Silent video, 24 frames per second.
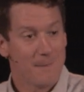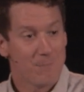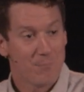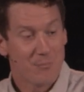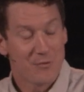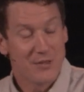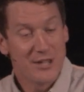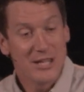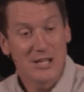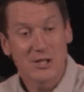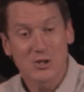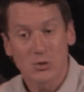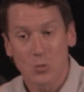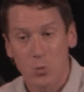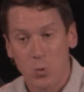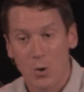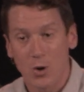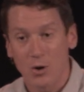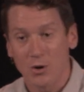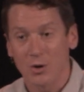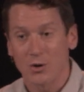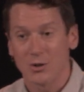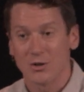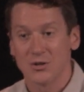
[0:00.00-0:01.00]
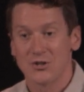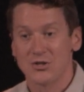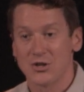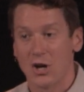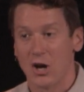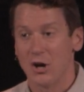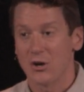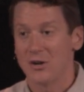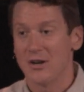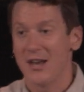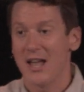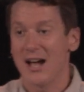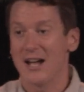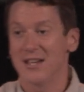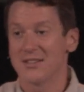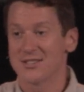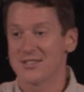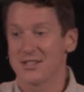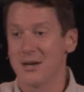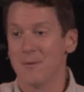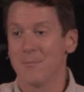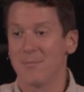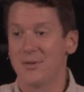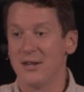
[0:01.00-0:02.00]
These words are not
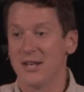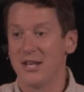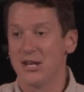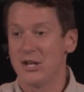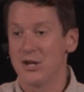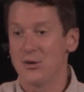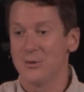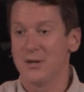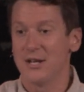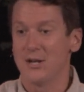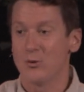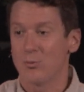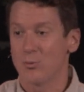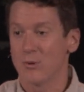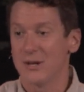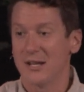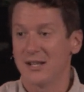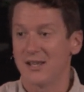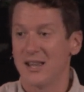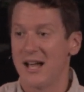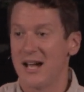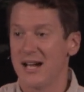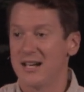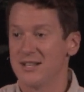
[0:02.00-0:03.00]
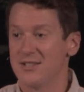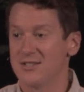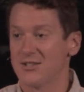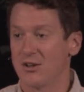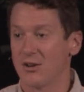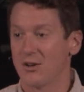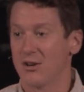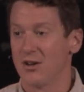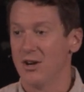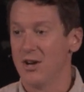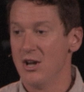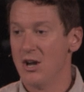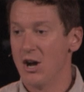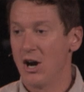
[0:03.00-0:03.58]
something that you need to realize are,